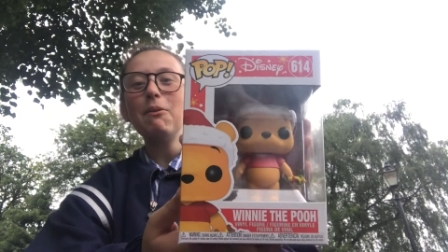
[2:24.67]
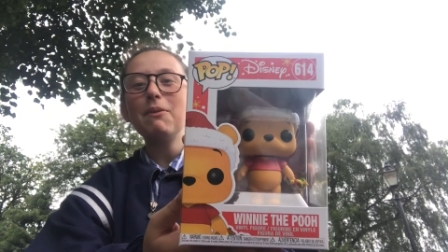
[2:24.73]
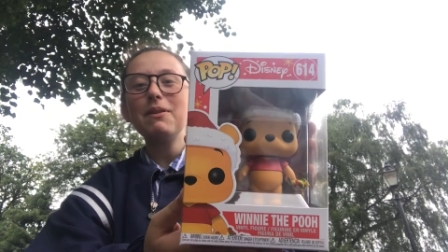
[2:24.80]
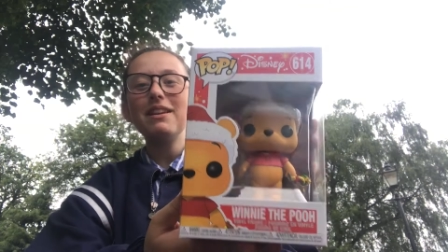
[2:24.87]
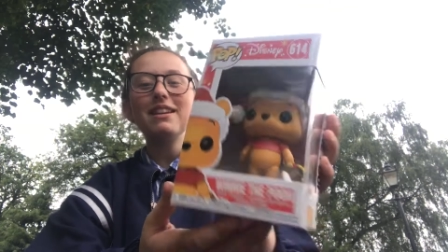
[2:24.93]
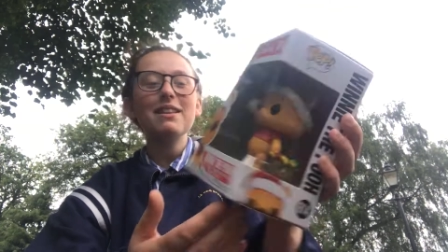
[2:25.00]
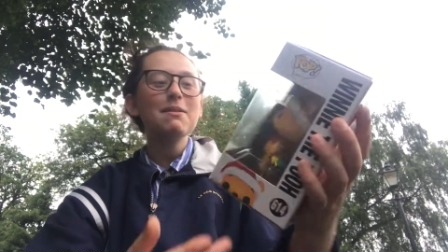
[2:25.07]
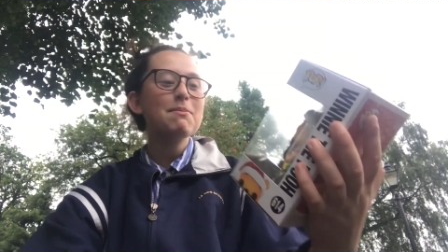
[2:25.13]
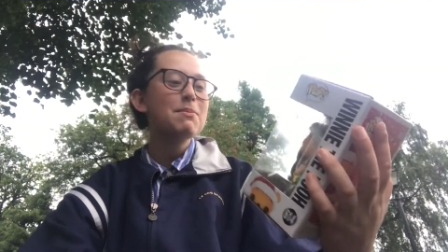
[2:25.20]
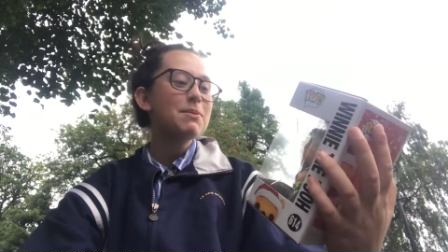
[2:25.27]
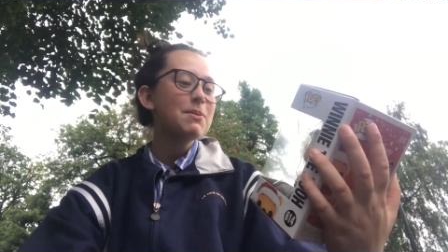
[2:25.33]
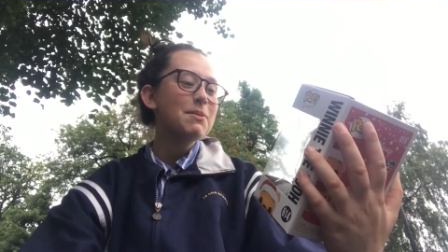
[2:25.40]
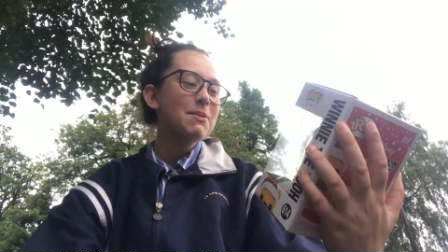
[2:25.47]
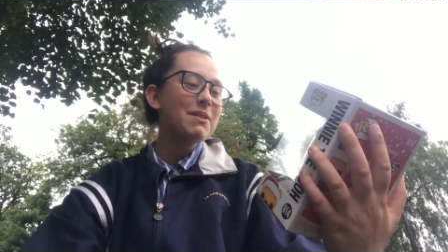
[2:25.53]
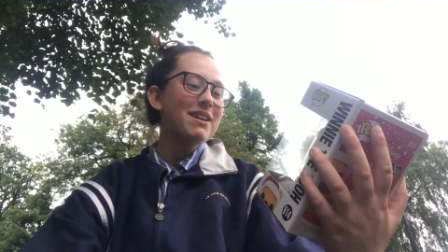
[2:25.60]
one in the
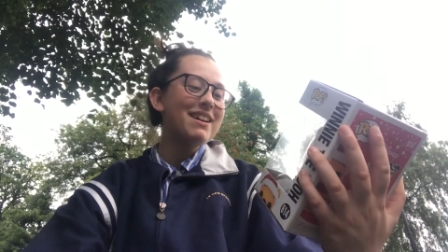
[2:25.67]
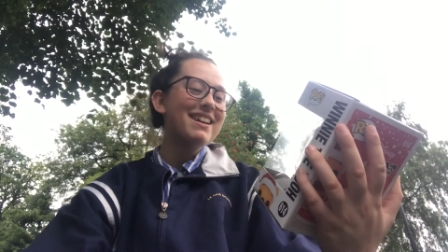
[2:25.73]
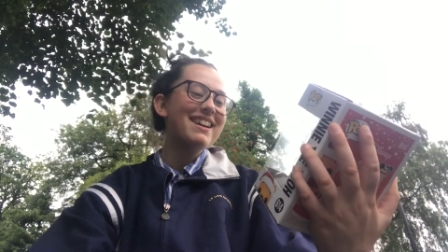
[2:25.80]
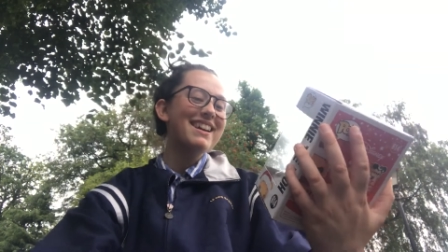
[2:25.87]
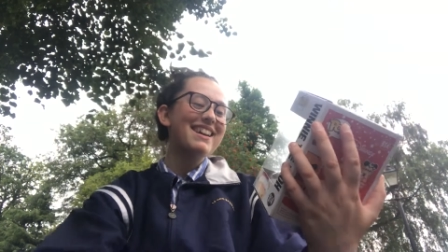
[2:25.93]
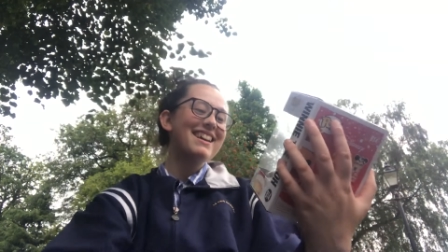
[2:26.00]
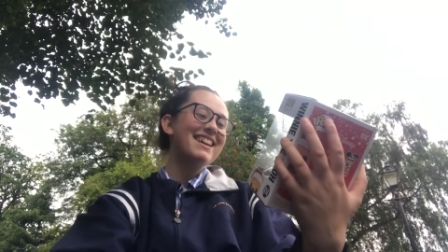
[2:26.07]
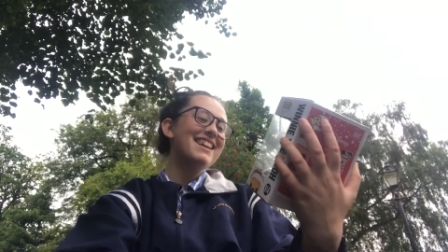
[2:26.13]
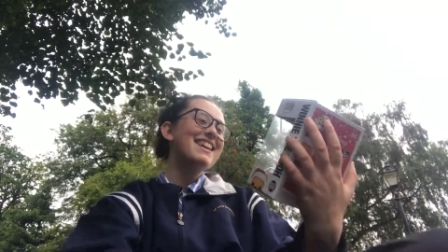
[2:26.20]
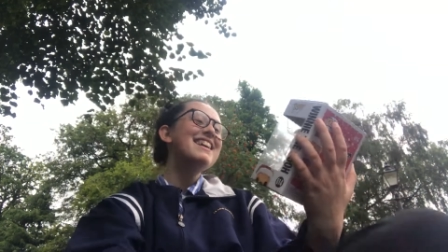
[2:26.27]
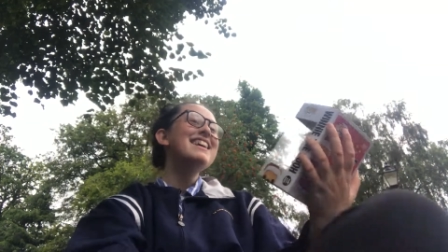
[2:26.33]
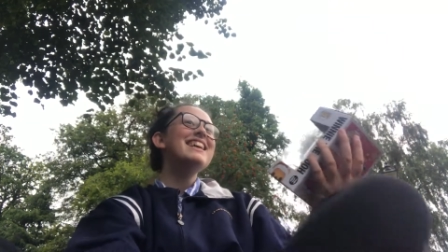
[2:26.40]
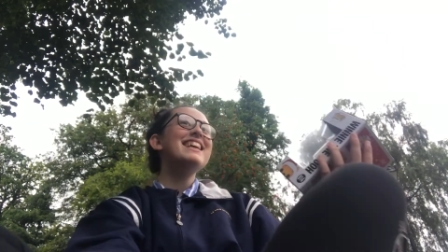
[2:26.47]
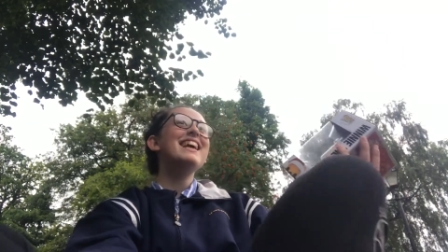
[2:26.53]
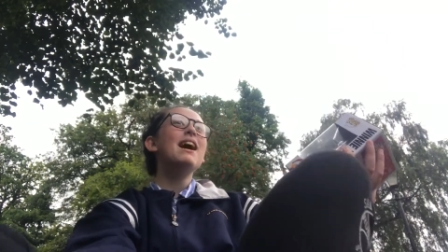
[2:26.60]
Pooh.
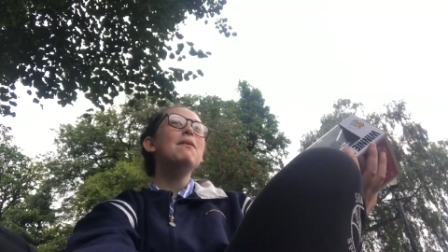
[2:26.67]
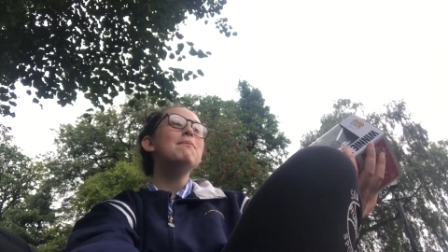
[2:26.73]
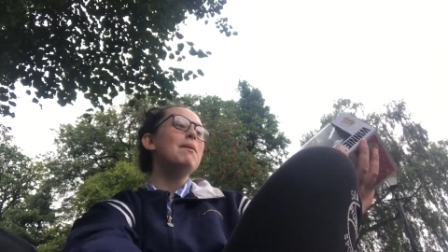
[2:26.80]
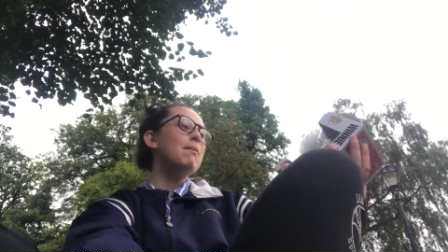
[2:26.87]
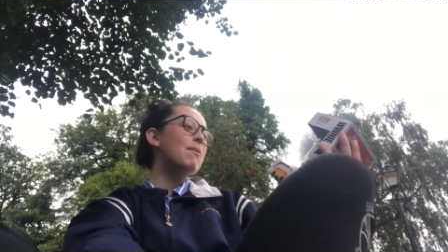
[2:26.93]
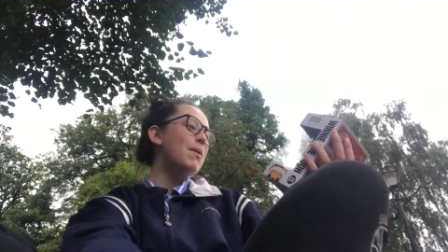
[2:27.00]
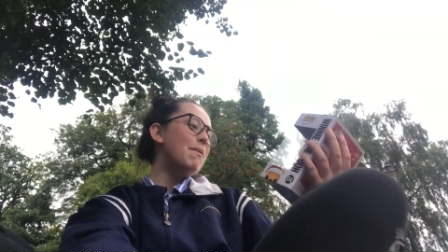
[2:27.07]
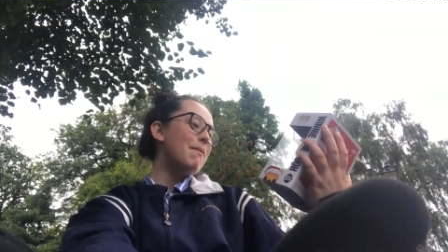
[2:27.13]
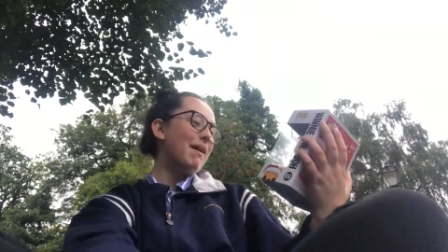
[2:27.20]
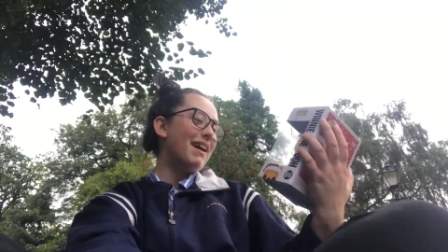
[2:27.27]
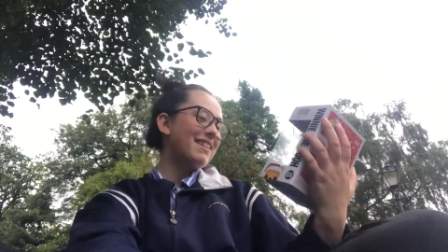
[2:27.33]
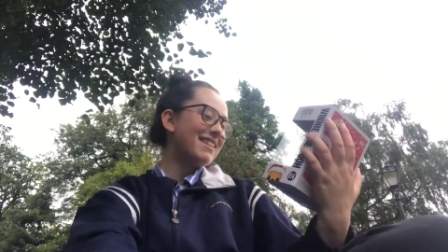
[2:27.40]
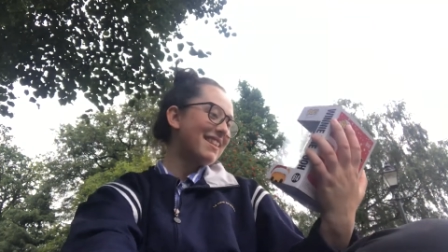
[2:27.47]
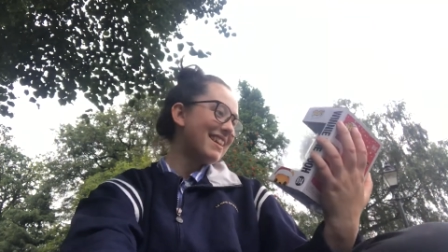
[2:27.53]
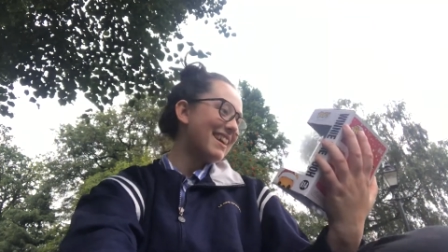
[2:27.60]
Yeah, my mom
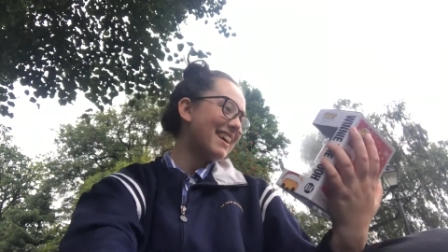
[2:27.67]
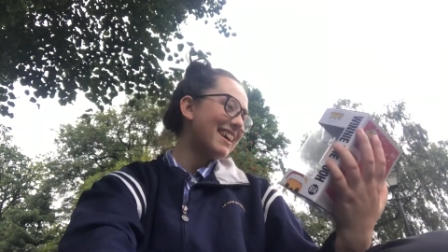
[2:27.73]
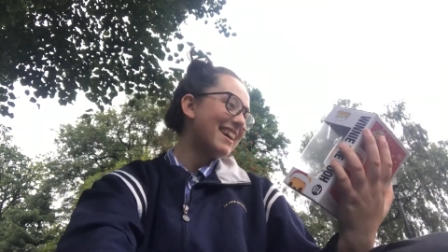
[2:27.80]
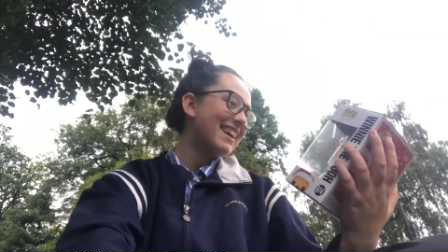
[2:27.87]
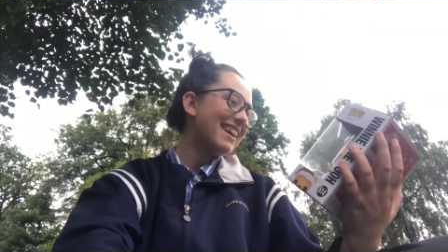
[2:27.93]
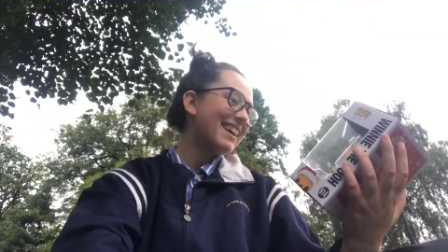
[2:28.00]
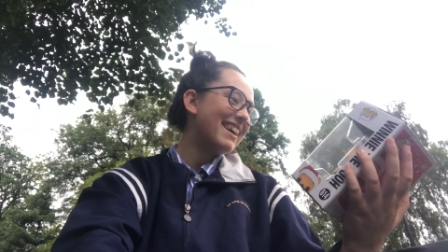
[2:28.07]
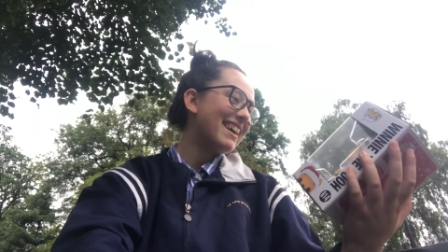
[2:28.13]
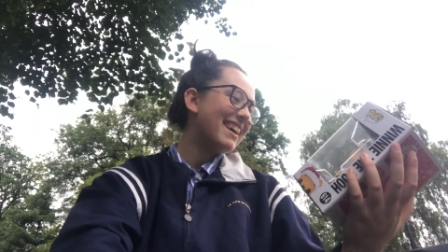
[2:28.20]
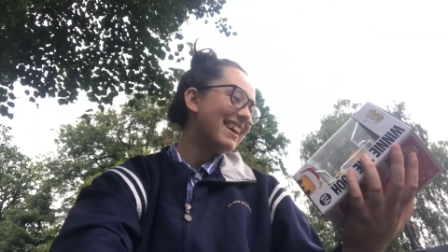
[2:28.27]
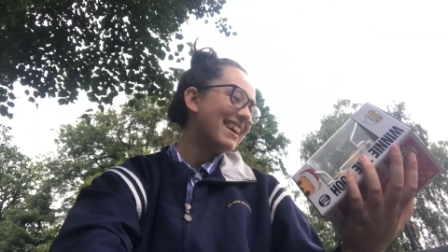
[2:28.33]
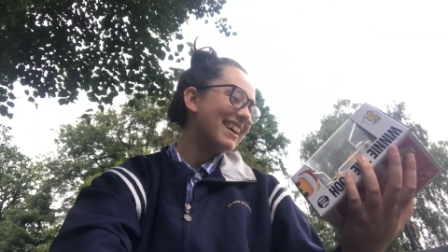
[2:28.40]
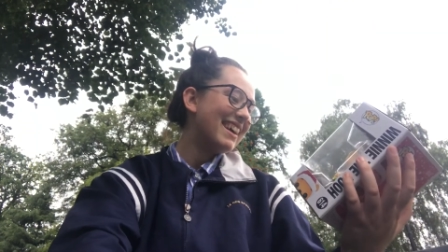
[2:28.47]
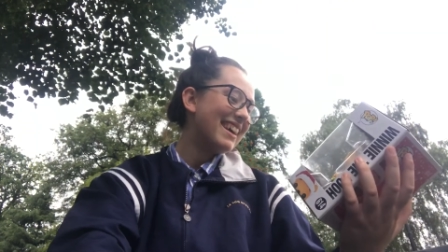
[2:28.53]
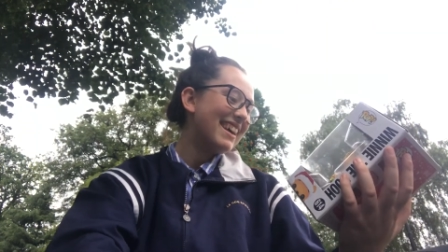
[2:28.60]
has it. She's not
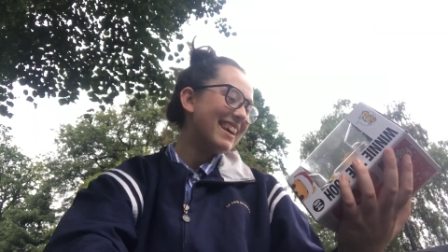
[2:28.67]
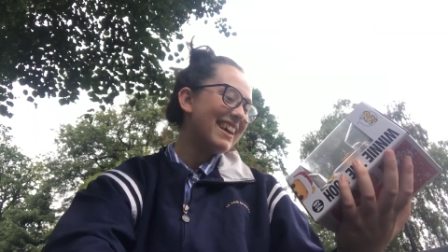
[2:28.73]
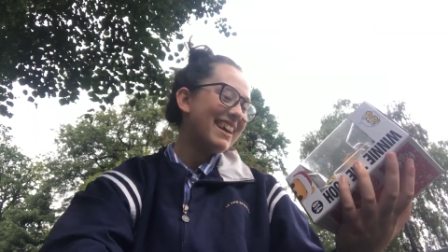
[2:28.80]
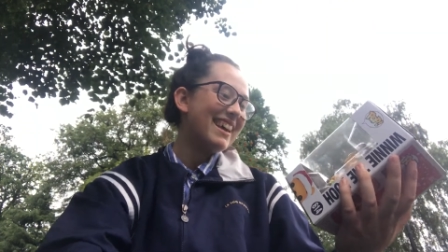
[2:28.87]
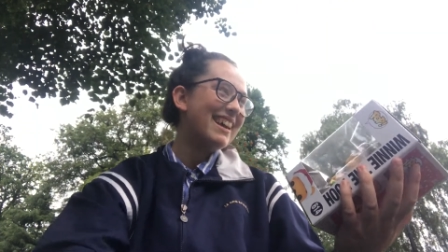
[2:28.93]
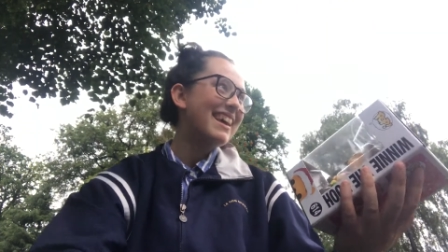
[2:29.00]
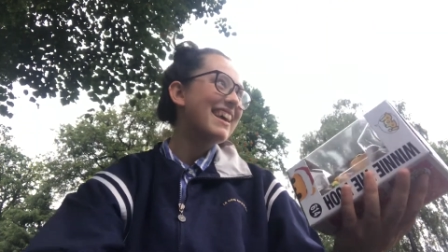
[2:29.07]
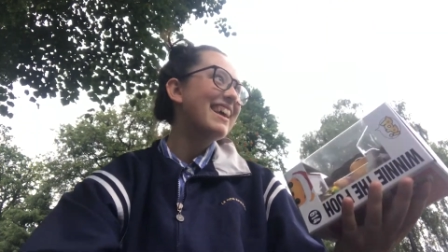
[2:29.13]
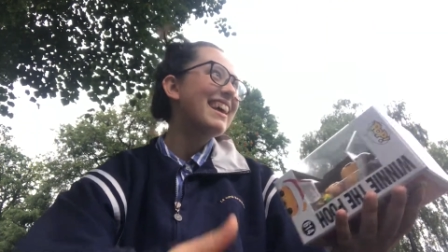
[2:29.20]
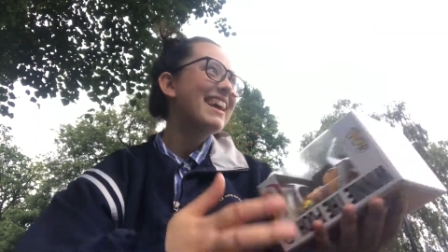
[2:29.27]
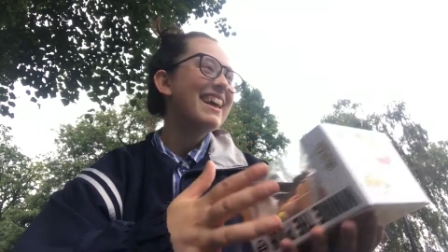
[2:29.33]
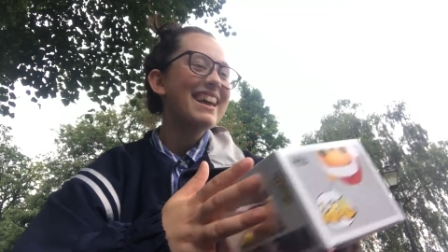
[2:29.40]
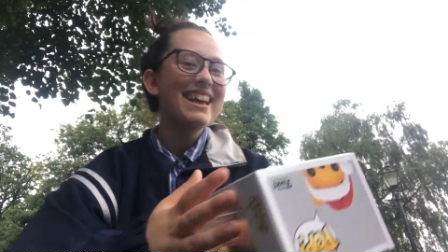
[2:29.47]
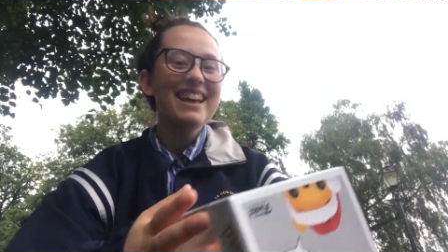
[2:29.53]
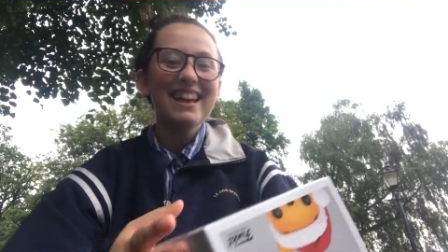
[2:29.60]
too
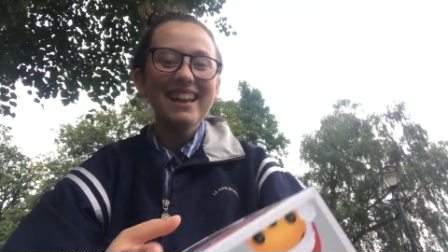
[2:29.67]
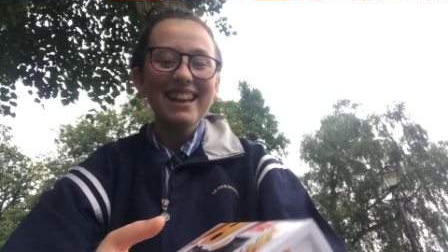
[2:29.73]
impressed.